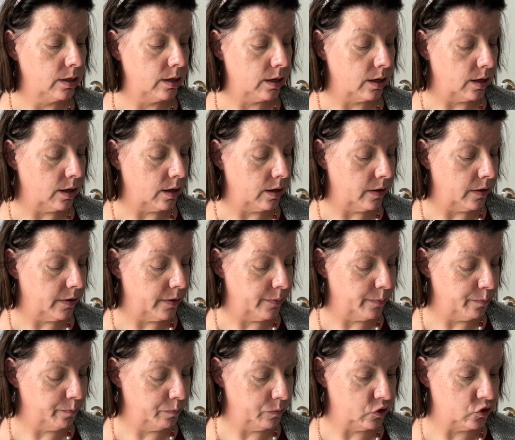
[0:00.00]

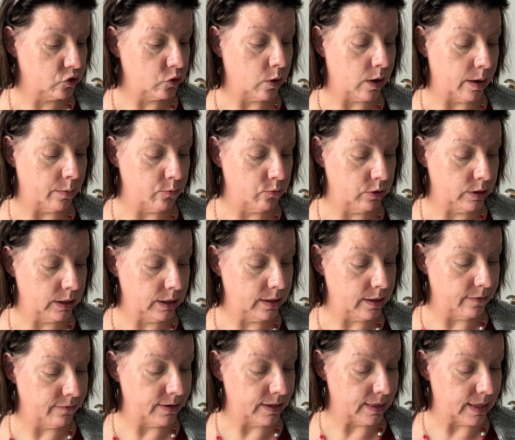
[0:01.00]
So I'm really
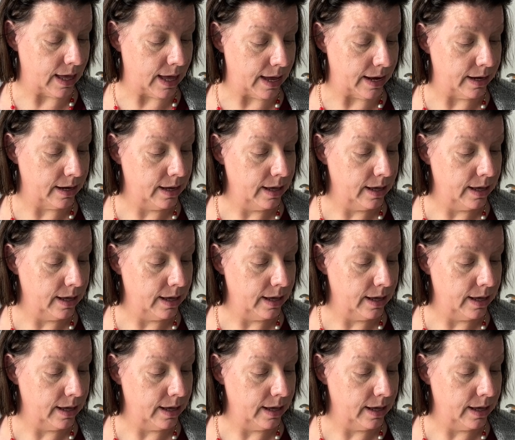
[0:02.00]
loving that.